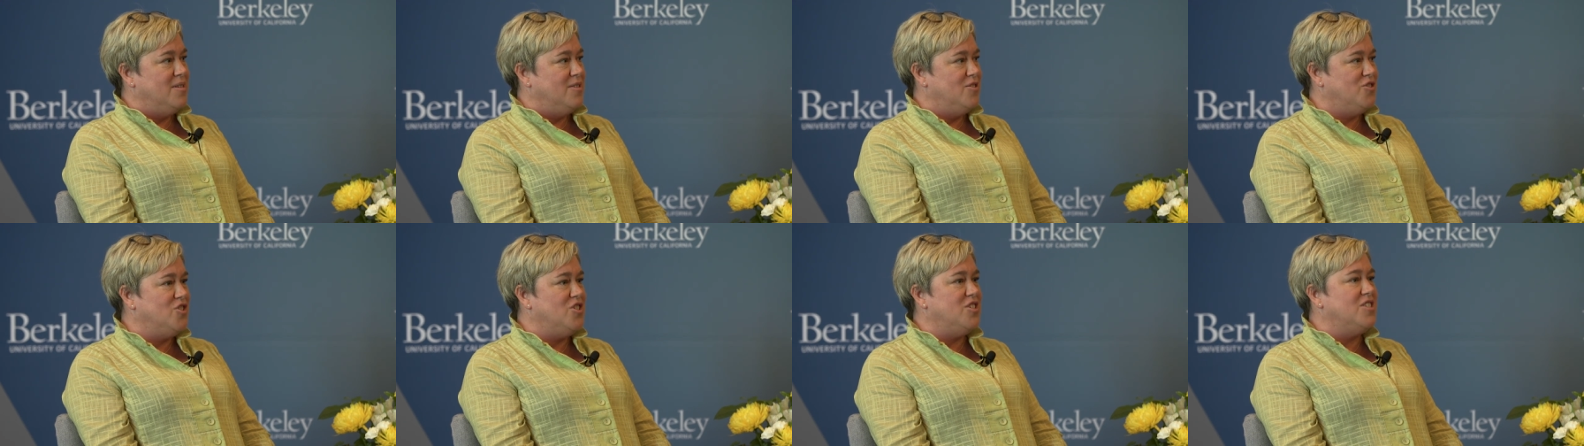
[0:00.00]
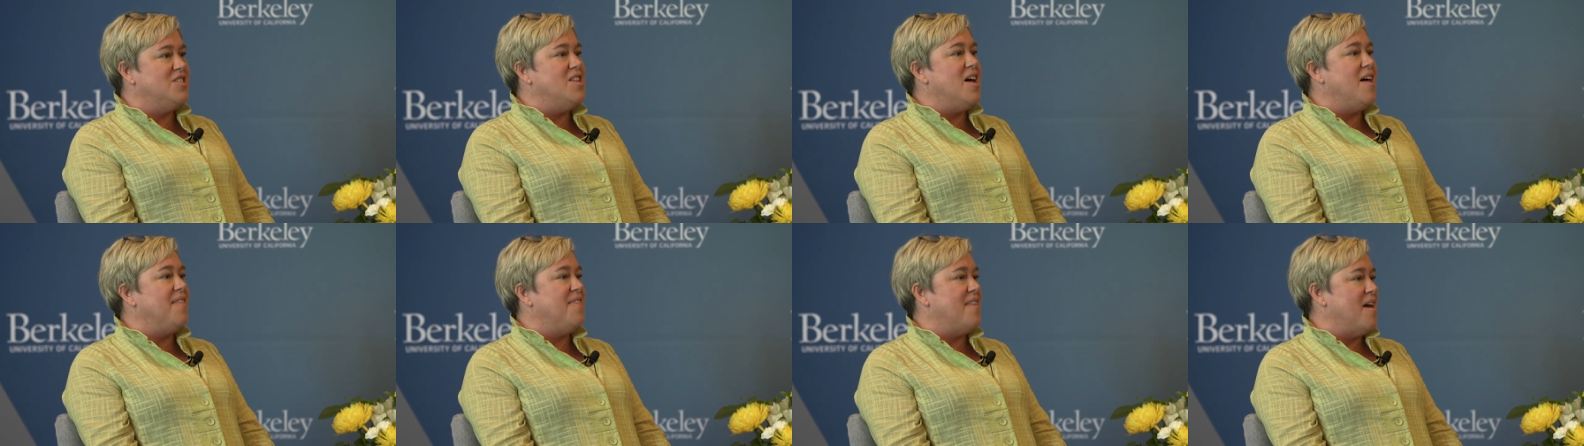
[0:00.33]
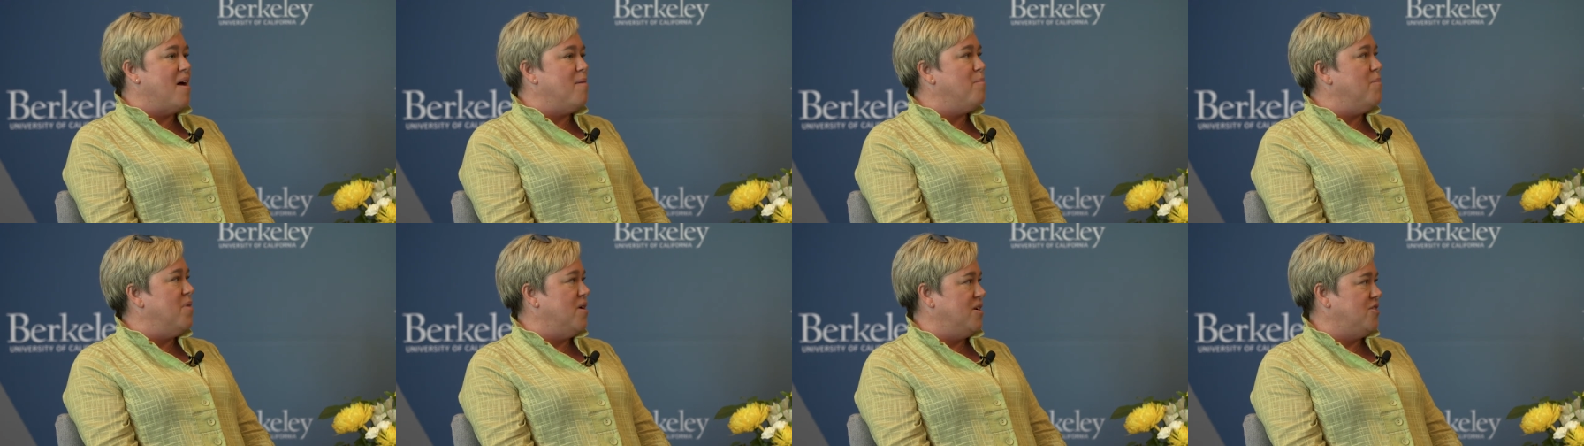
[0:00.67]
there's just not
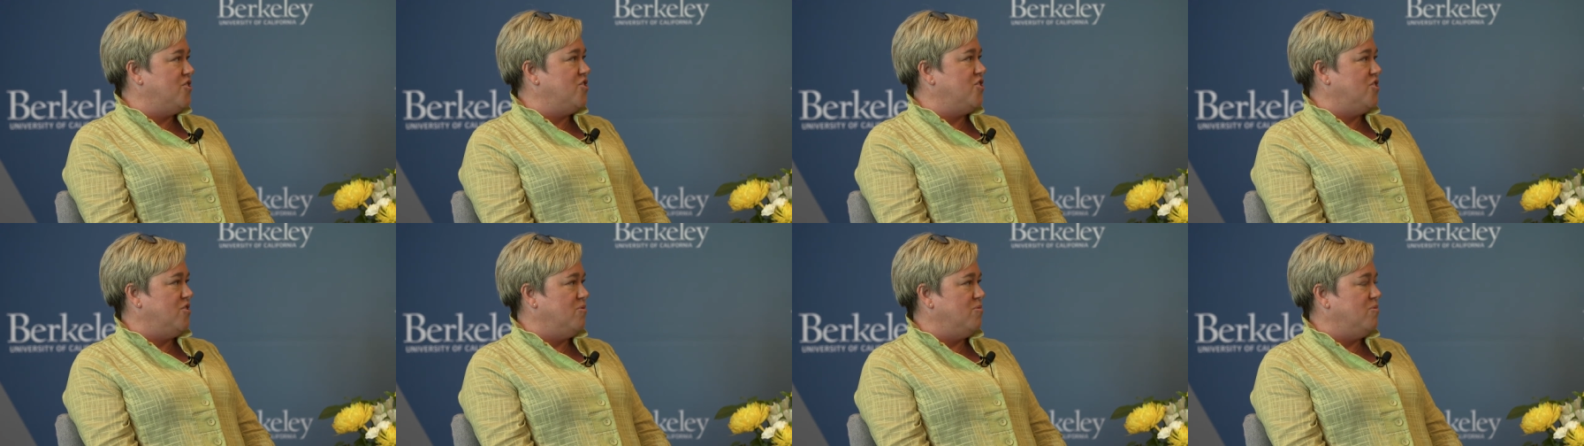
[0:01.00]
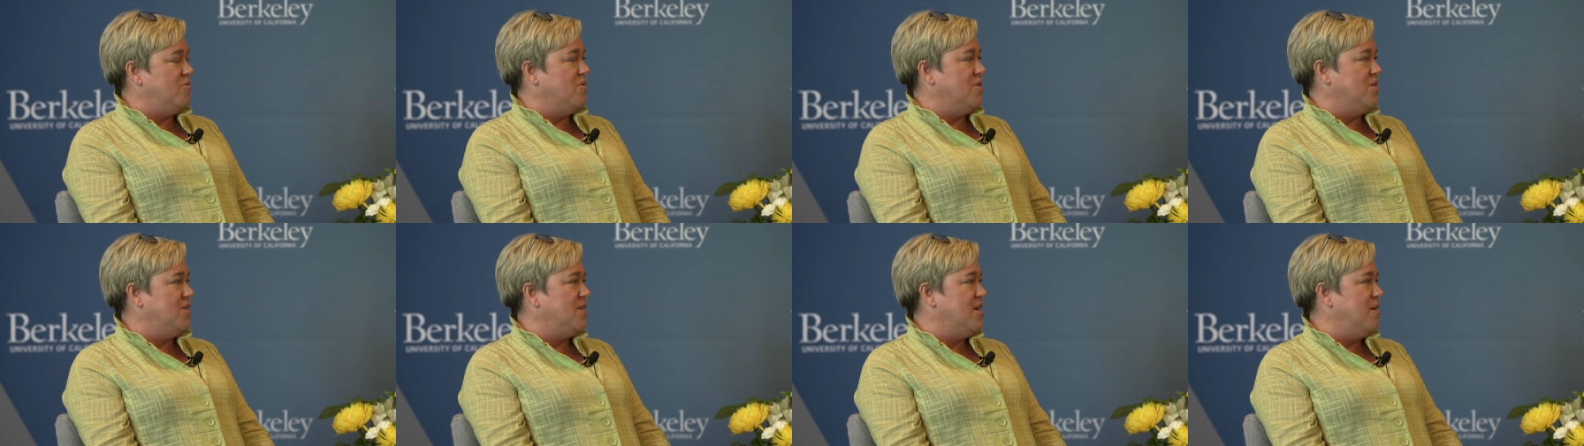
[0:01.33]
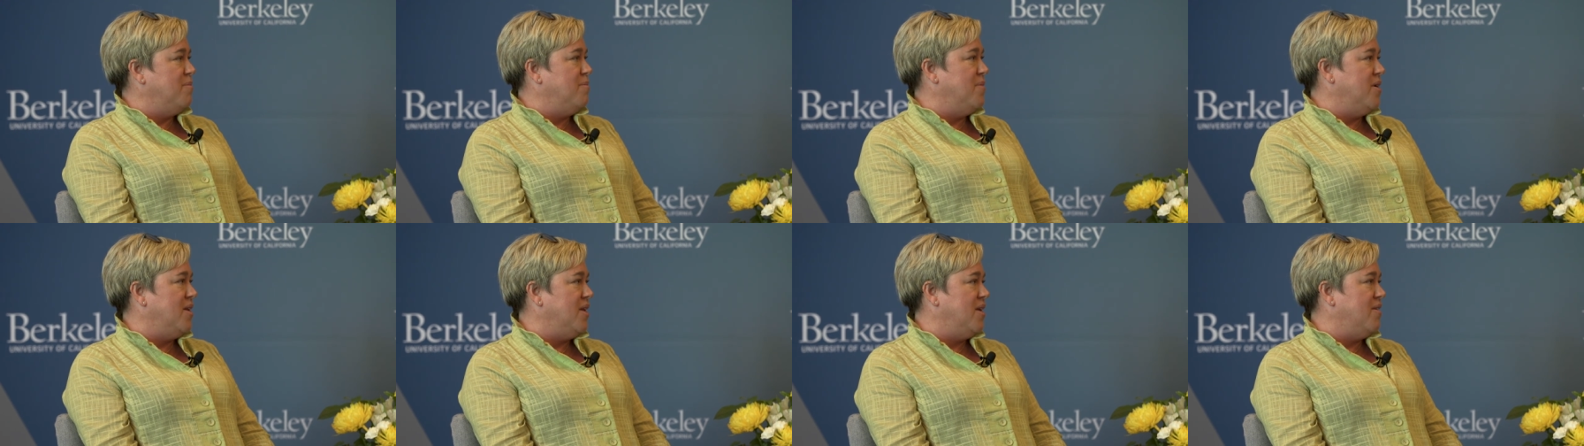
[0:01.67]
that much
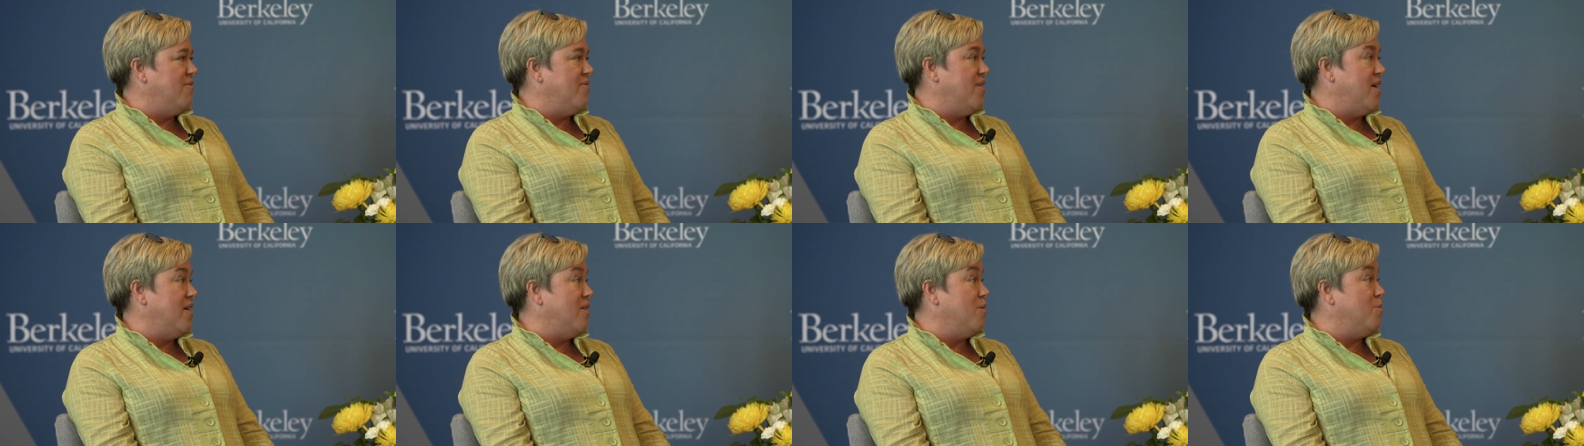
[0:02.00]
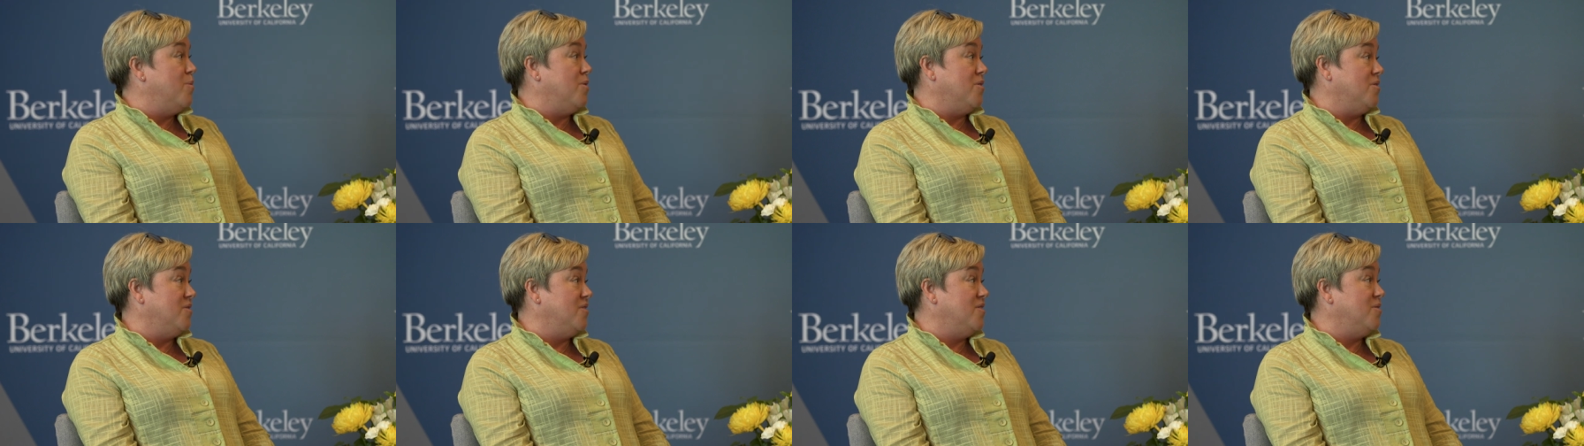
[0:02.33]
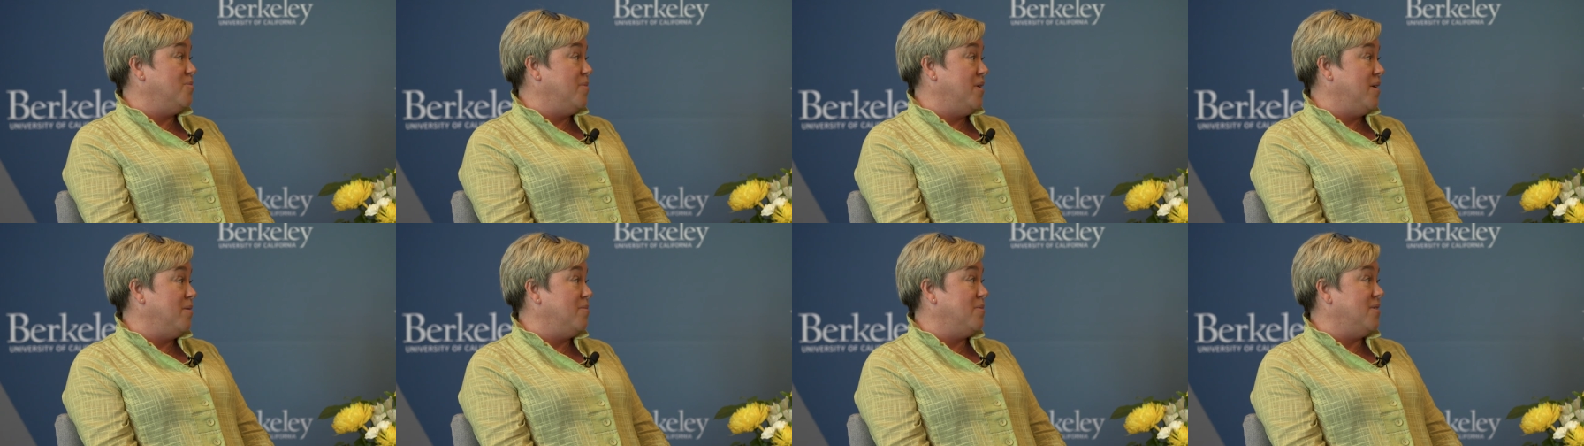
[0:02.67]
one-time money available to
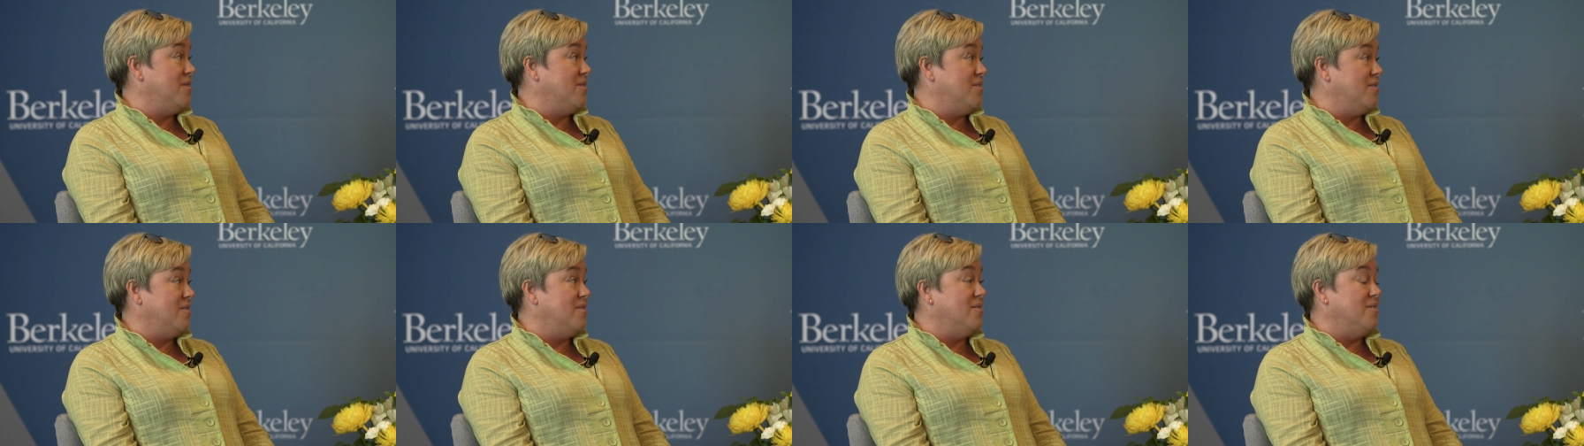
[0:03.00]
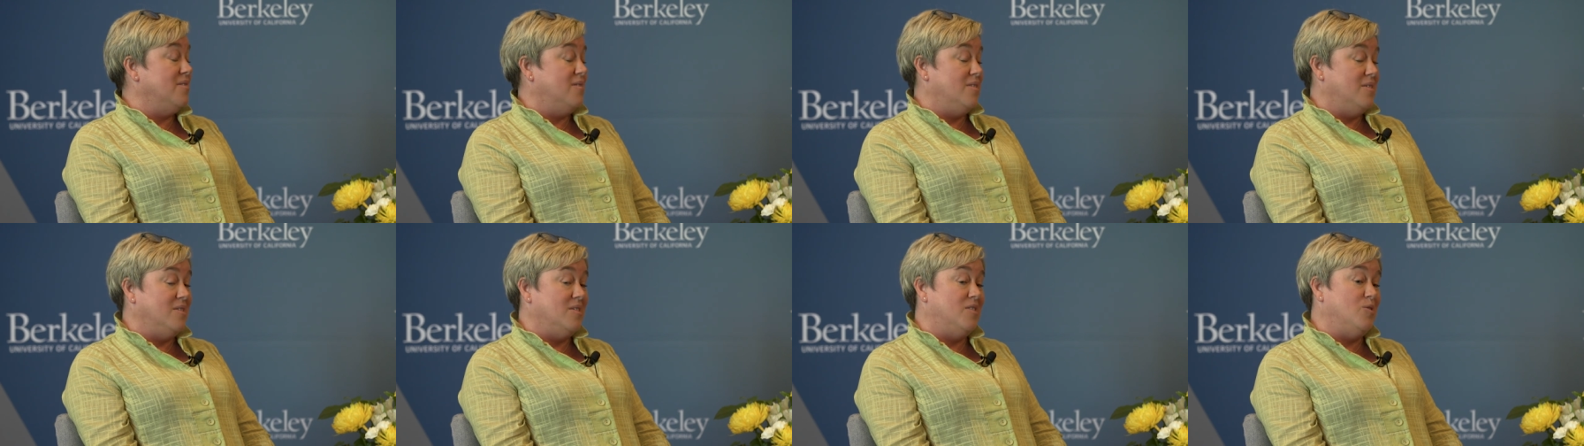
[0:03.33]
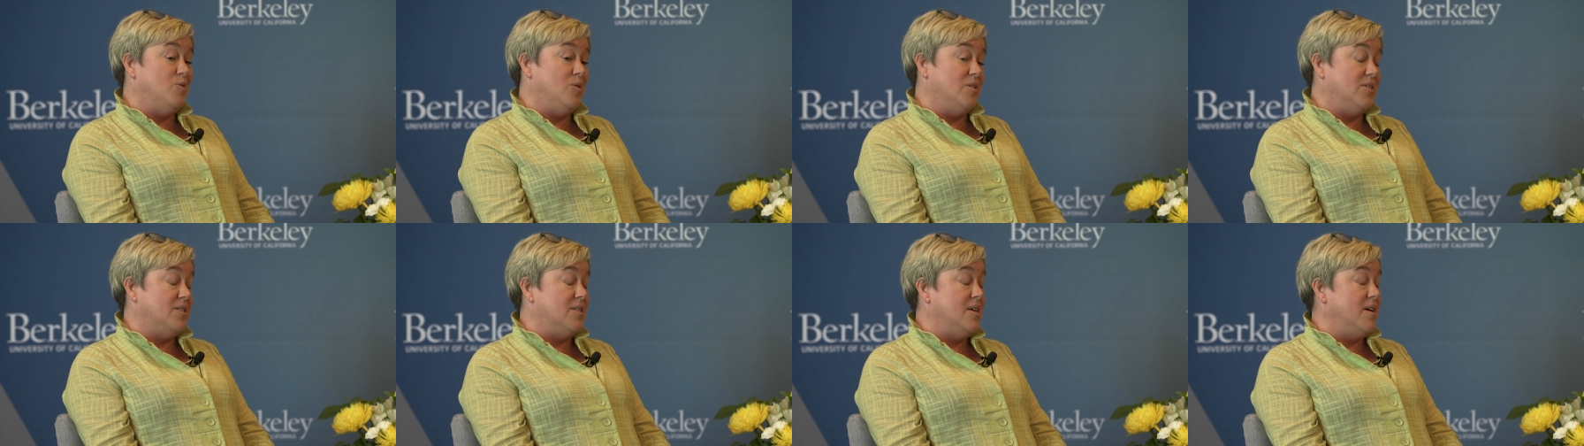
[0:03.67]
be able to
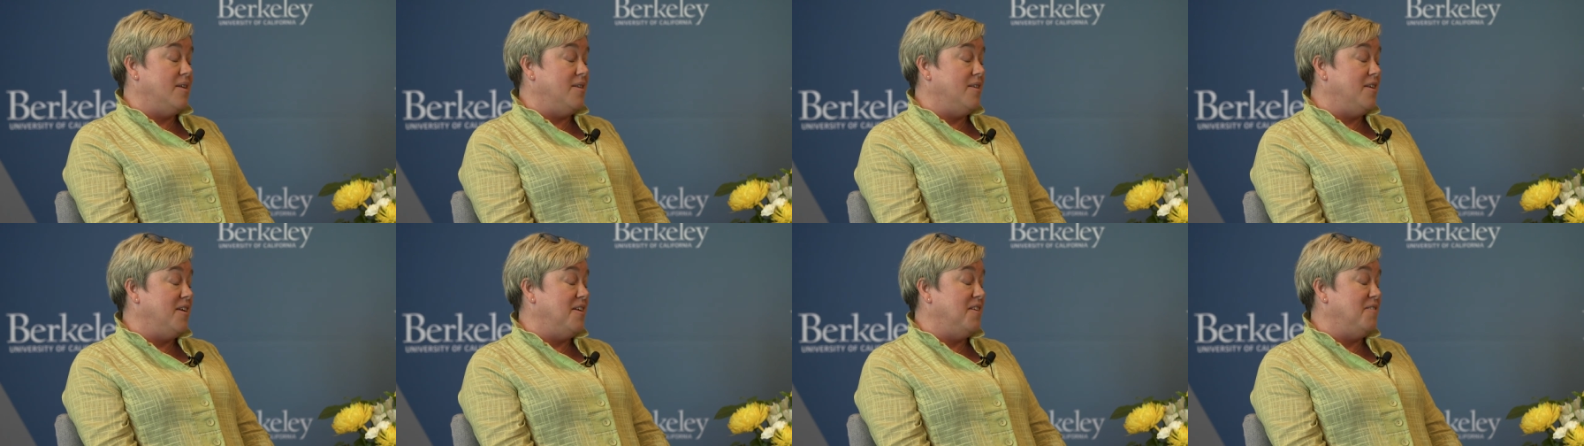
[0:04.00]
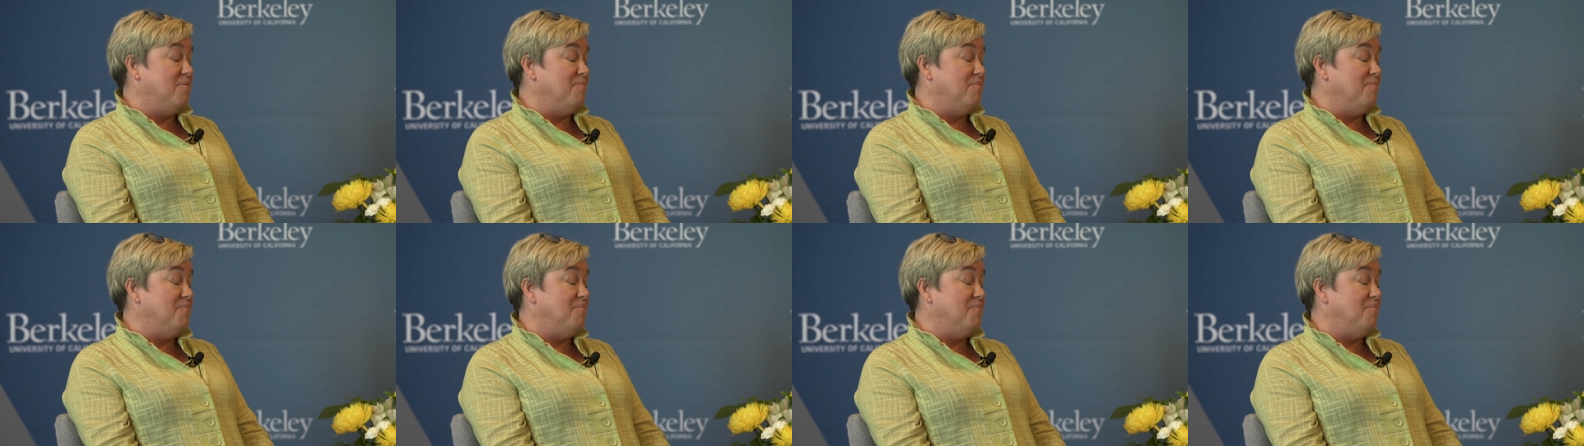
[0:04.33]
address that need.